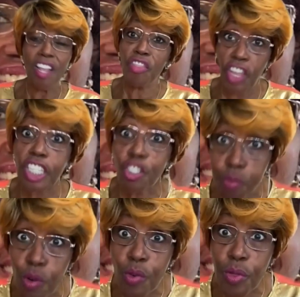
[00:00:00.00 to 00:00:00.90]
the
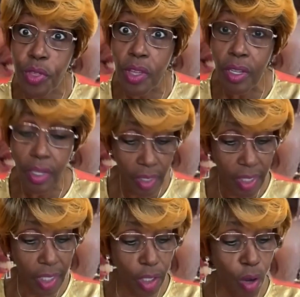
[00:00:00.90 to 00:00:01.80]
truth?
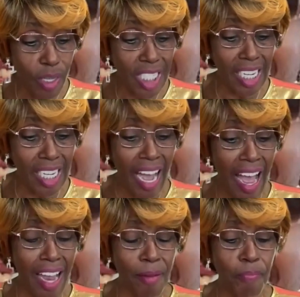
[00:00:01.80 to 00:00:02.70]
Glory to
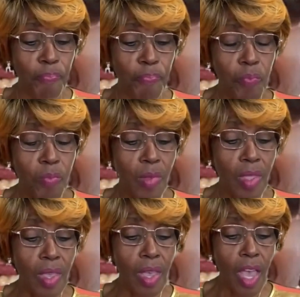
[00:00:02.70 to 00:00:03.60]
God.
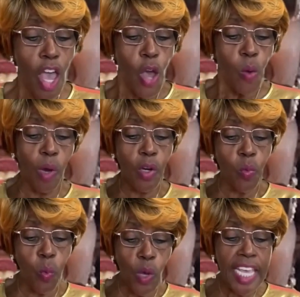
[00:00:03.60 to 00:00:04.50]
When
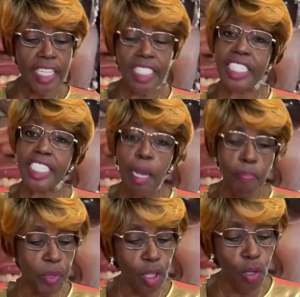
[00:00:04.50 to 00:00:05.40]
we accept
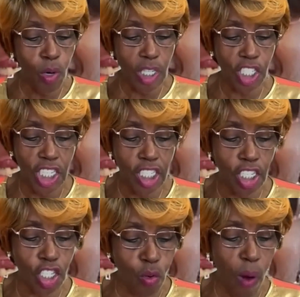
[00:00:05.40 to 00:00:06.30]
the Lord
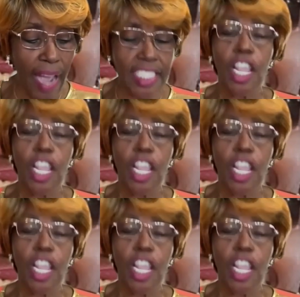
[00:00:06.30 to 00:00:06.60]
Jesus Christ,